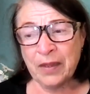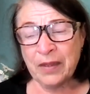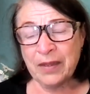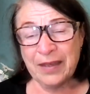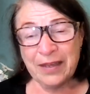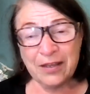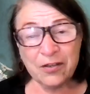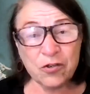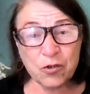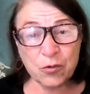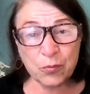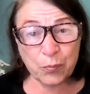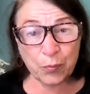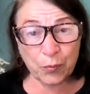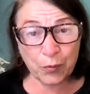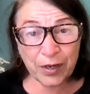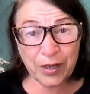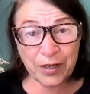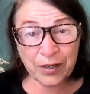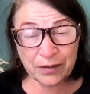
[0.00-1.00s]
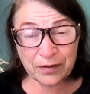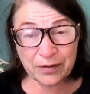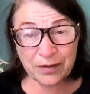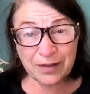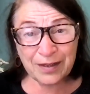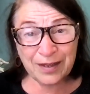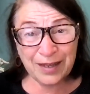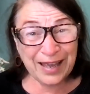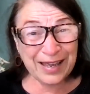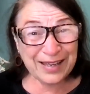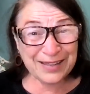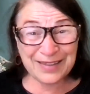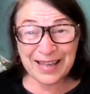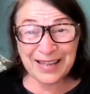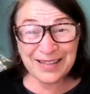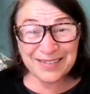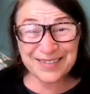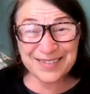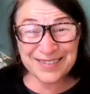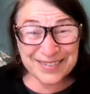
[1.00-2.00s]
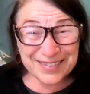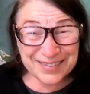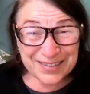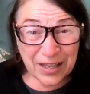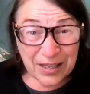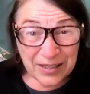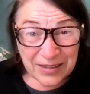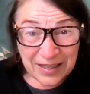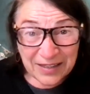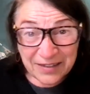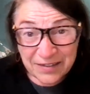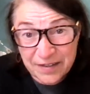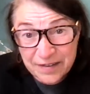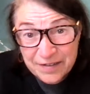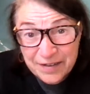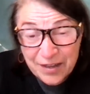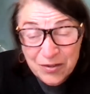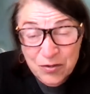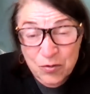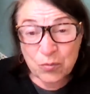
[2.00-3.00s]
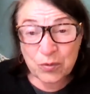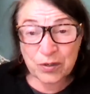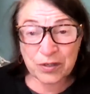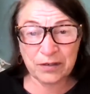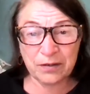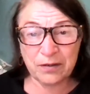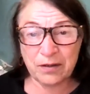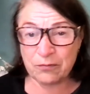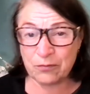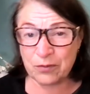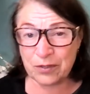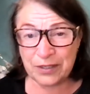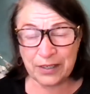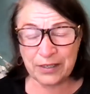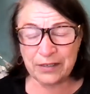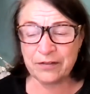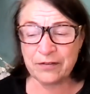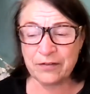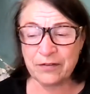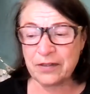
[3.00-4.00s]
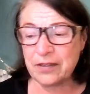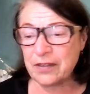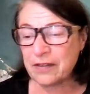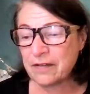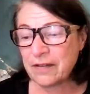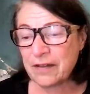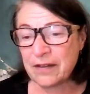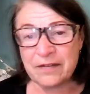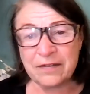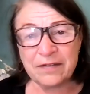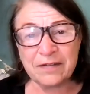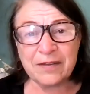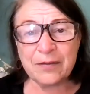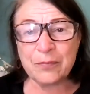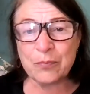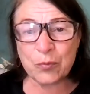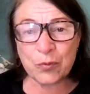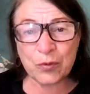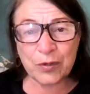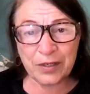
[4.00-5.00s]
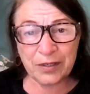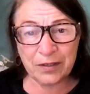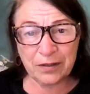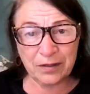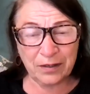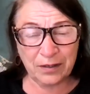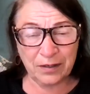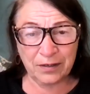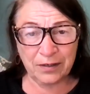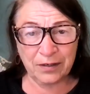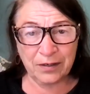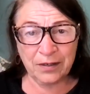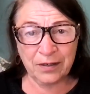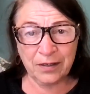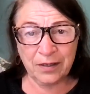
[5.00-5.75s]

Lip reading: catch your breath. And that's it. That's another one related to this is the breathing.